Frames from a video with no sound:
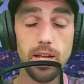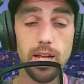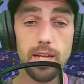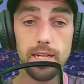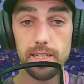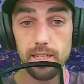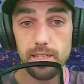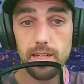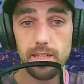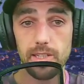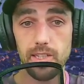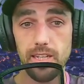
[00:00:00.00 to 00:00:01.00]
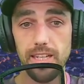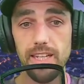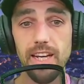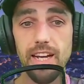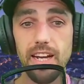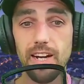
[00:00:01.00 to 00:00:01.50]
in, in Cork City,
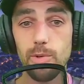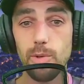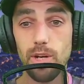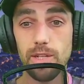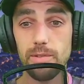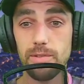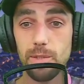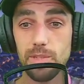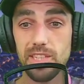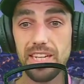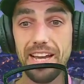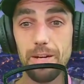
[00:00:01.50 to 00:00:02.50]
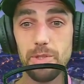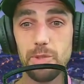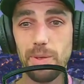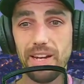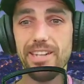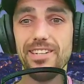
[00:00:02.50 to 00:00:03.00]
I, I there was a cannabis
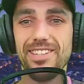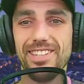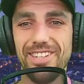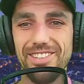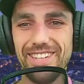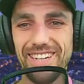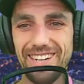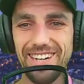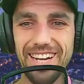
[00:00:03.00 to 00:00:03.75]
plant down there,